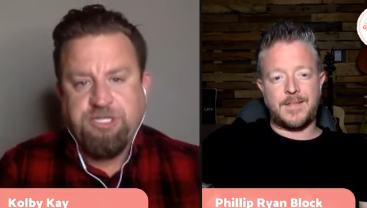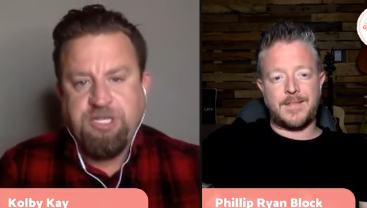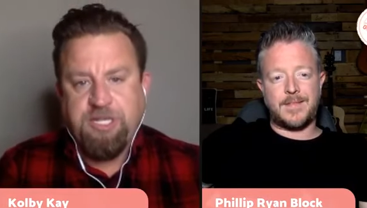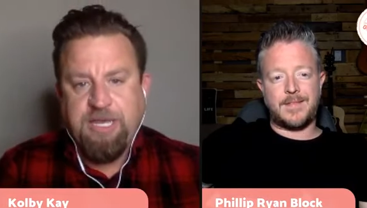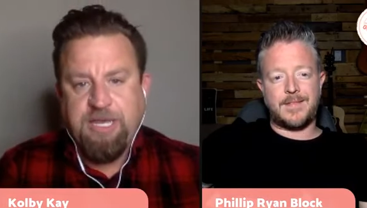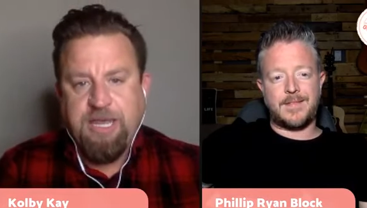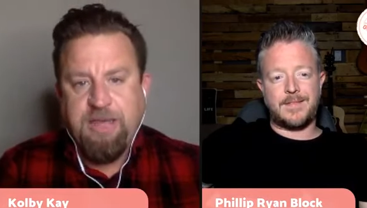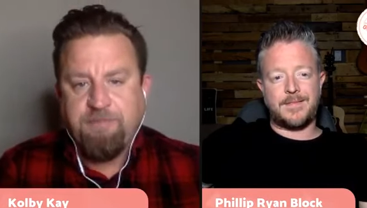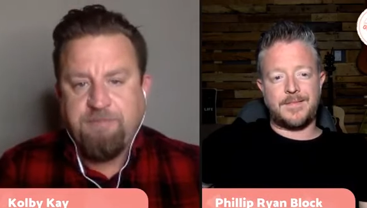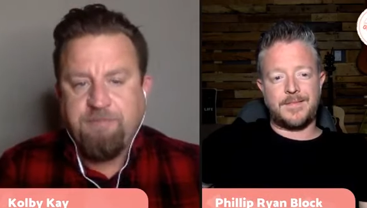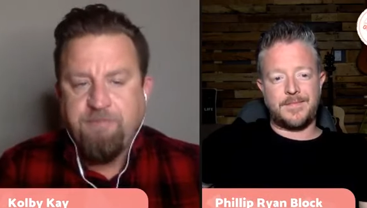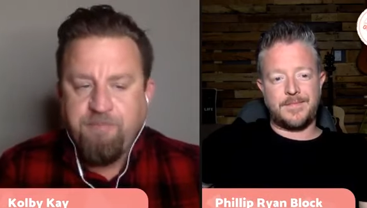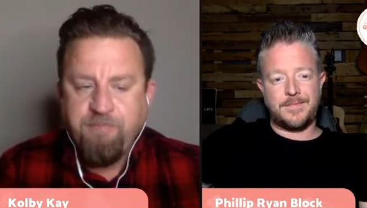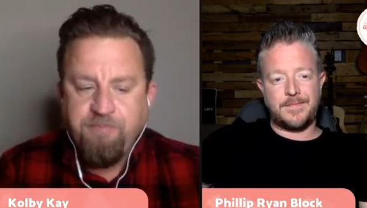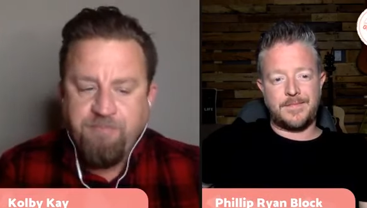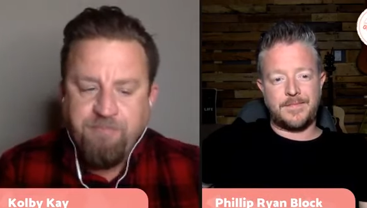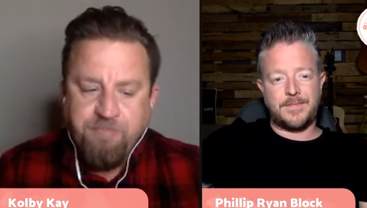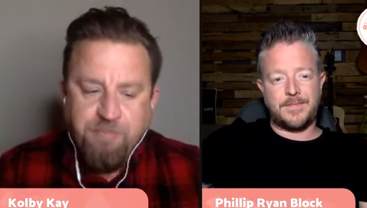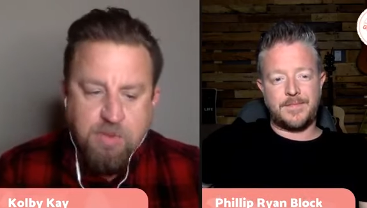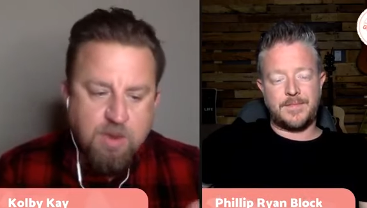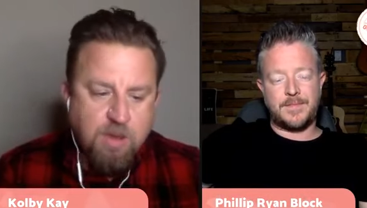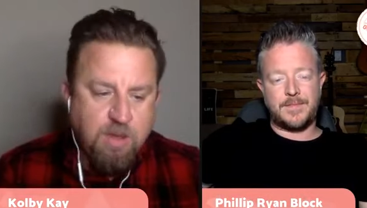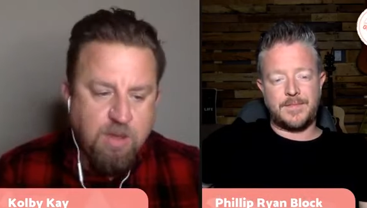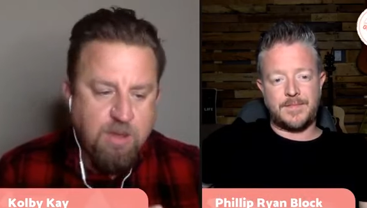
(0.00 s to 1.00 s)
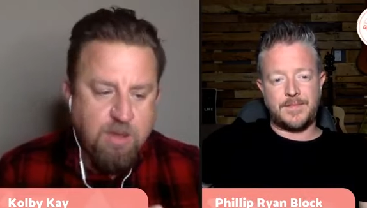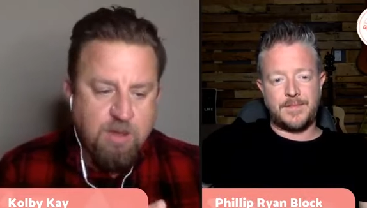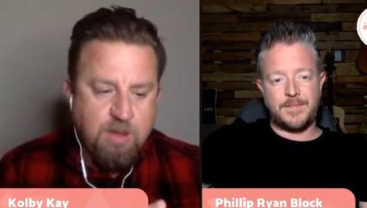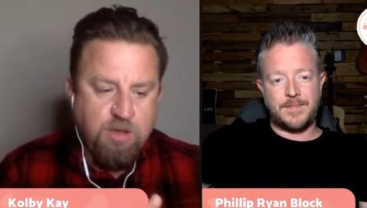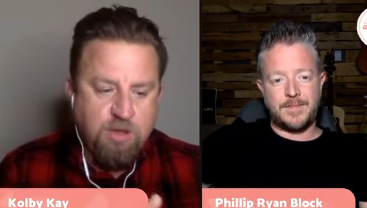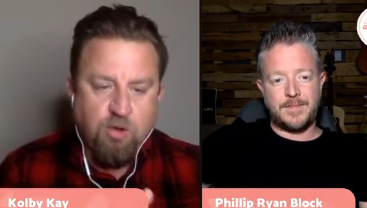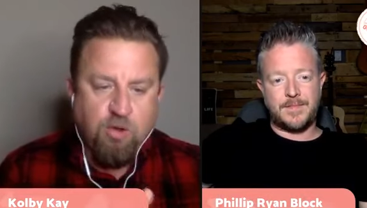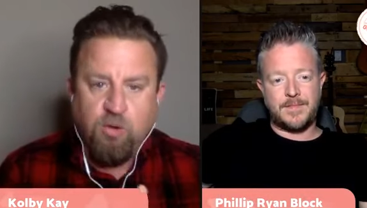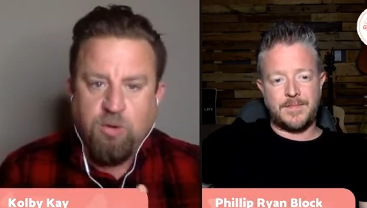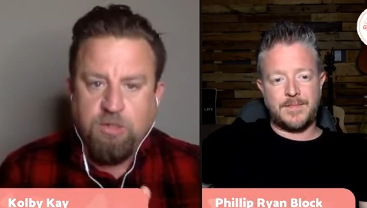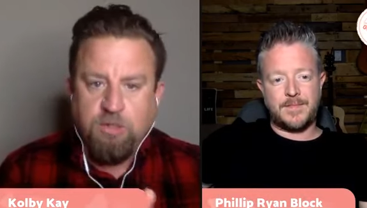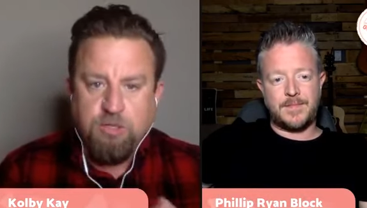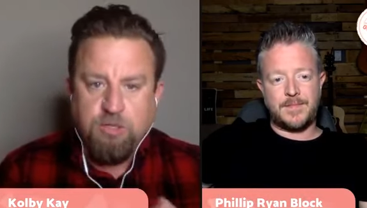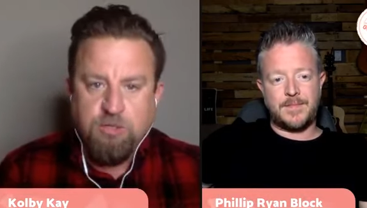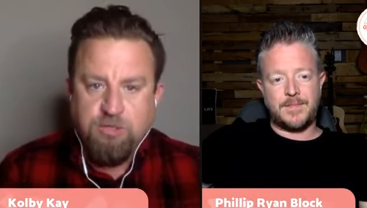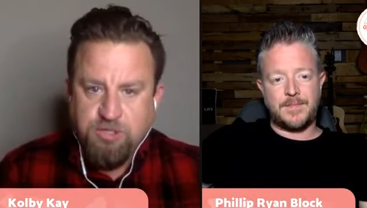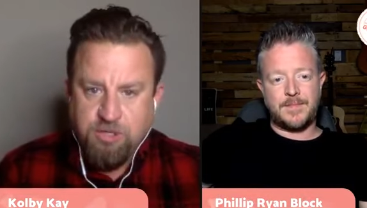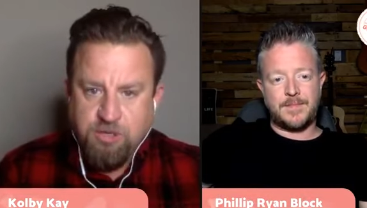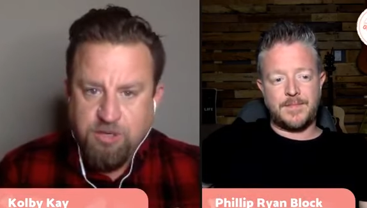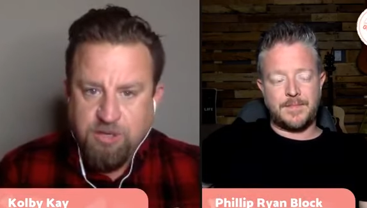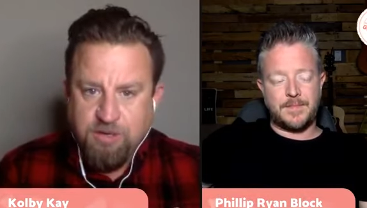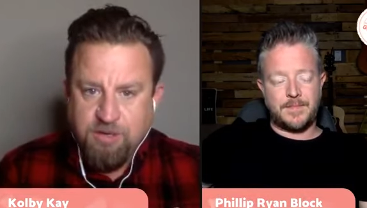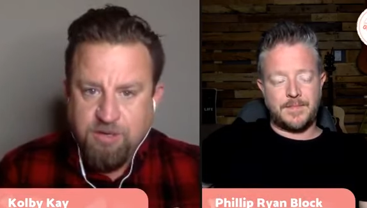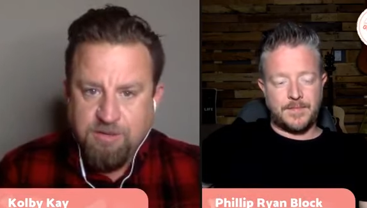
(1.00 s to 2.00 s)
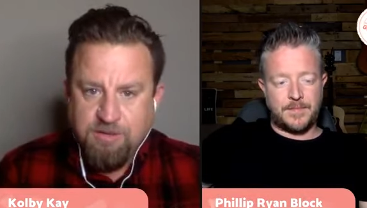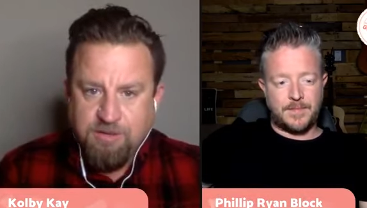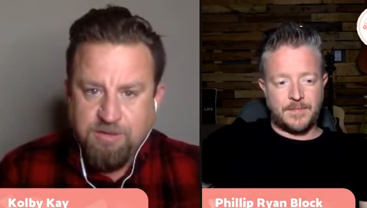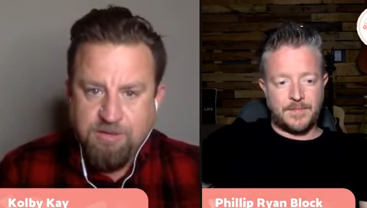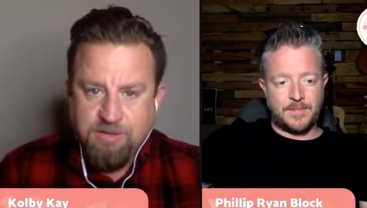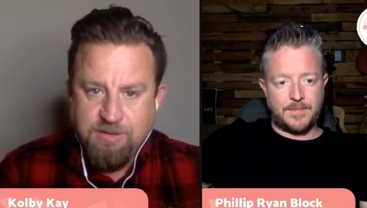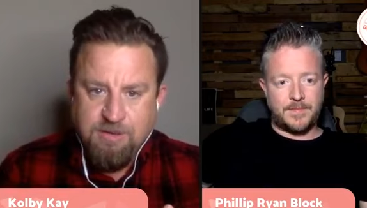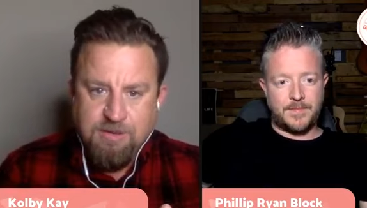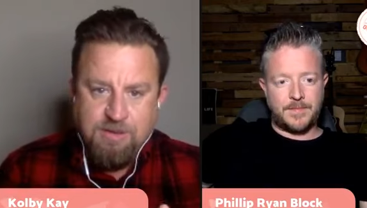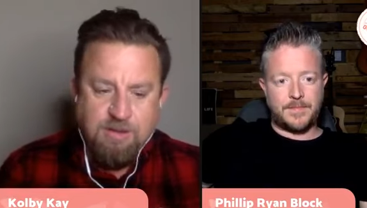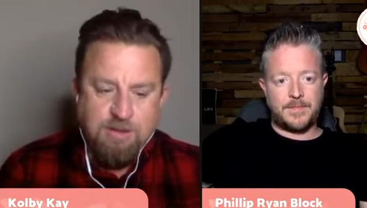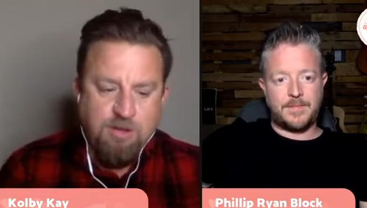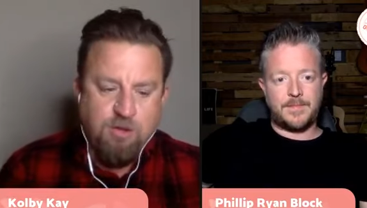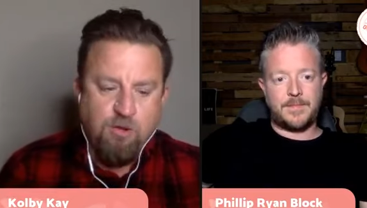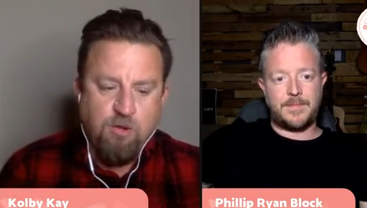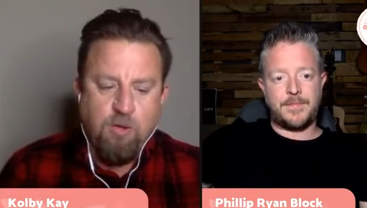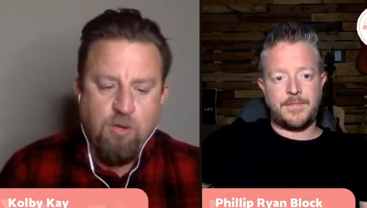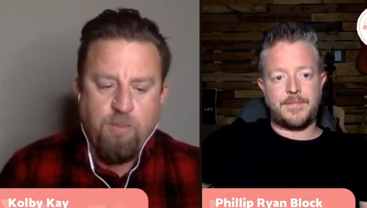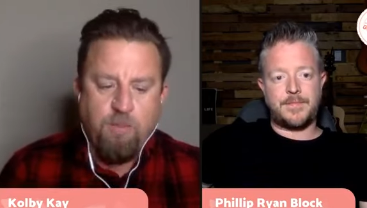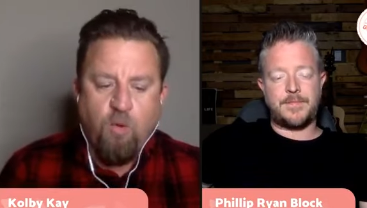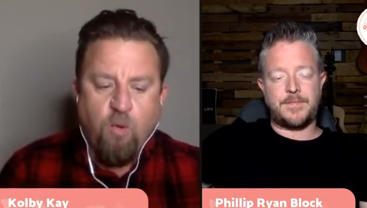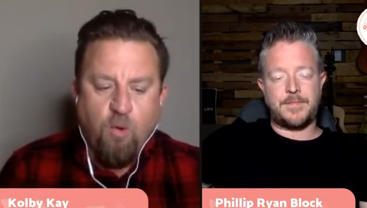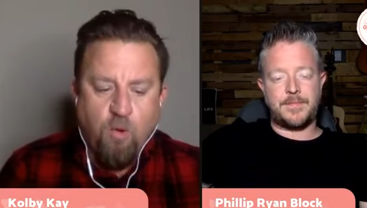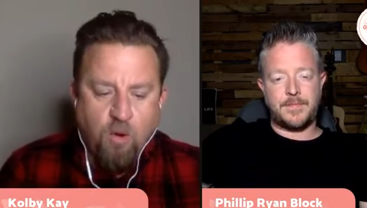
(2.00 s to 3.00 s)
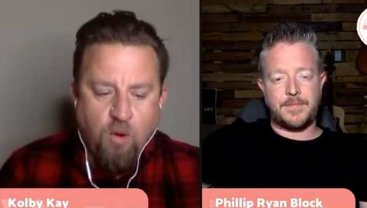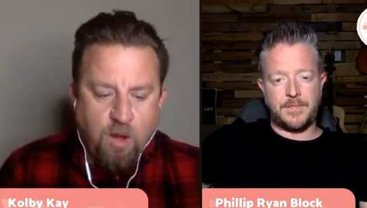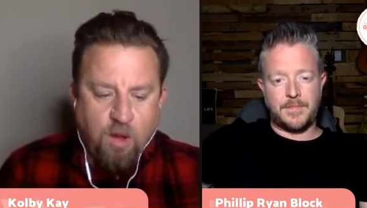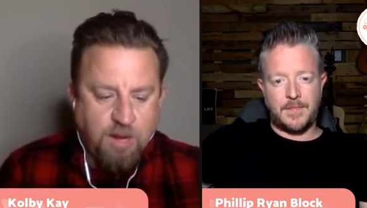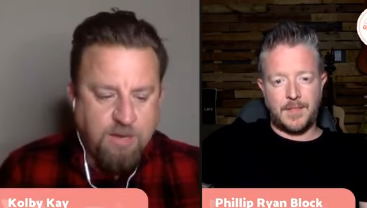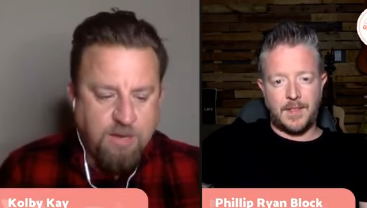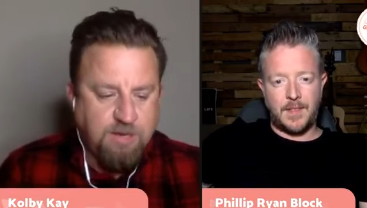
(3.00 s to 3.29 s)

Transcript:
Speaker 1: You're a loser. You're a moron. You're an idiot.